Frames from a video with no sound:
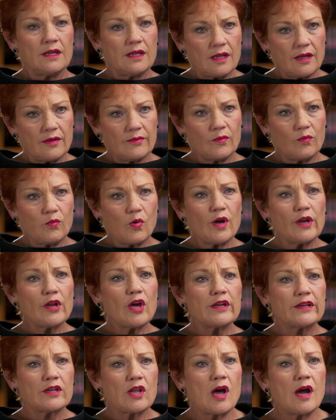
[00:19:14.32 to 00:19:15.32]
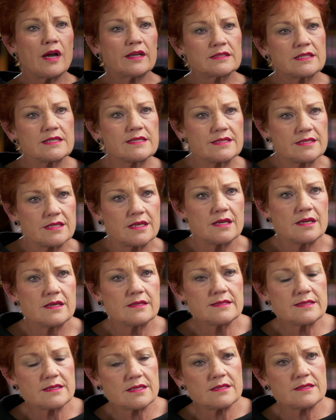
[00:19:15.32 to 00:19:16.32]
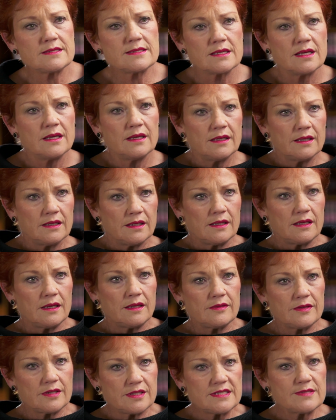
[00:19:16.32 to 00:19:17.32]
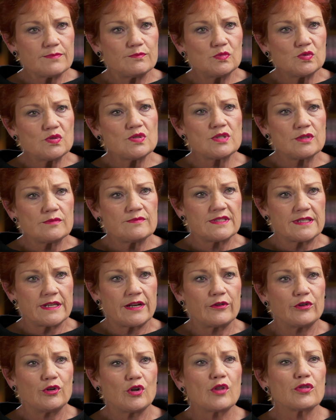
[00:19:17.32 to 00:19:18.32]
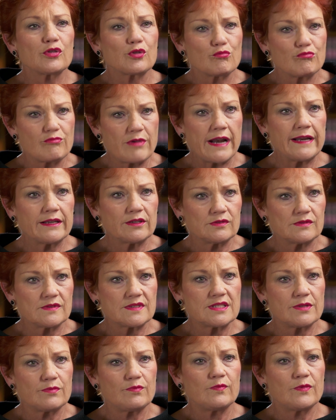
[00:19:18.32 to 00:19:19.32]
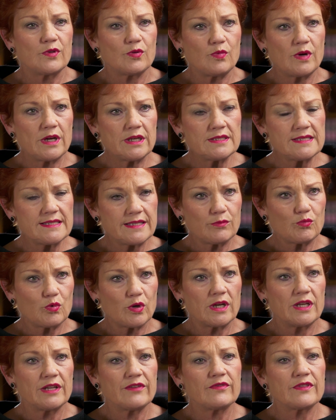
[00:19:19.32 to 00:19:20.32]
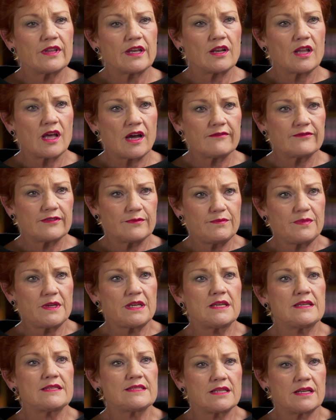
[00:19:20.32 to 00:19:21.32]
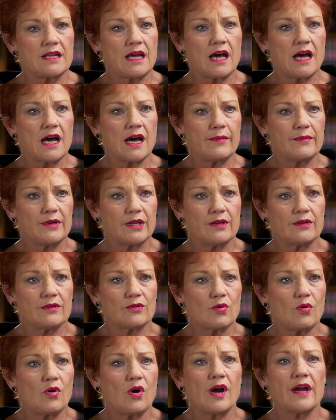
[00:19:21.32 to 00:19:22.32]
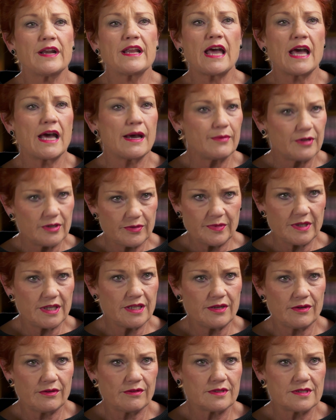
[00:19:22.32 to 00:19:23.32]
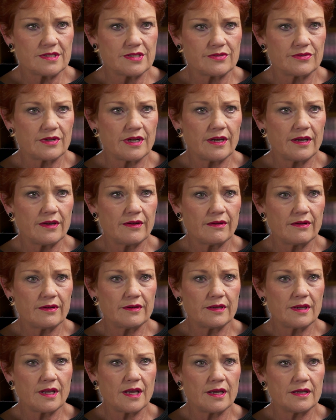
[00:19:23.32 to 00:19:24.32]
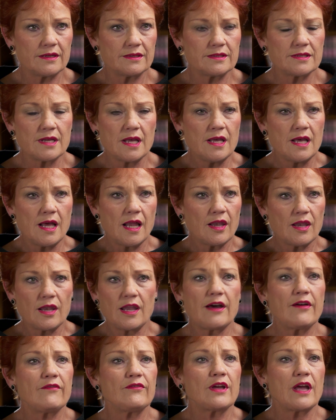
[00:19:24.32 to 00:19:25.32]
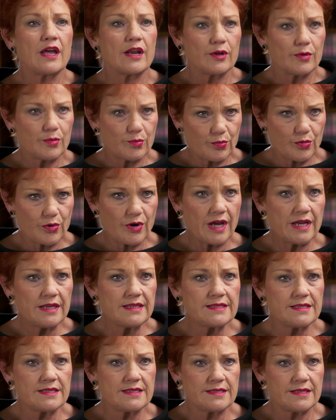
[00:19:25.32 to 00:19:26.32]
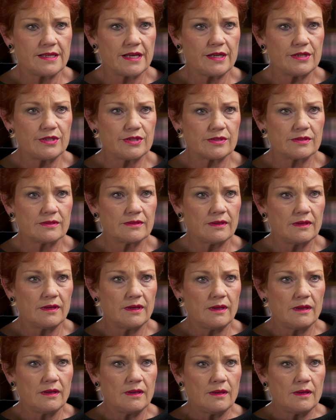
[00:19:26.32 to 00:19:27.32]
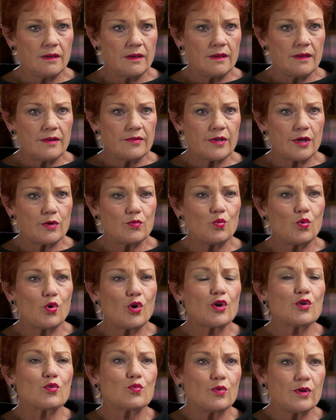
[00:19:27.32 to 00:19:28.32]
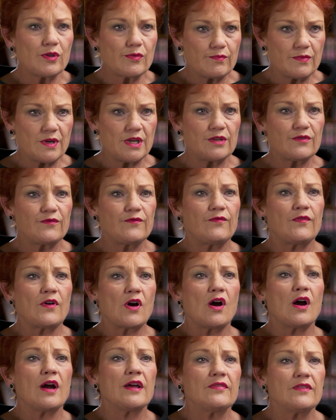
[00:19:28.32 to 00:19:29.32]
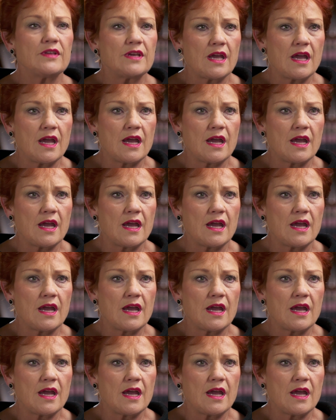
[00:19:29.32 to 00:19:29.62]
Our, our what I'd concerns? like to see is these these Muslims that are not the radicals, the, the ones that want to live their life in peace and harmony and quite happy to be here in Australia and, and love and embrace this nation, then work with me to find the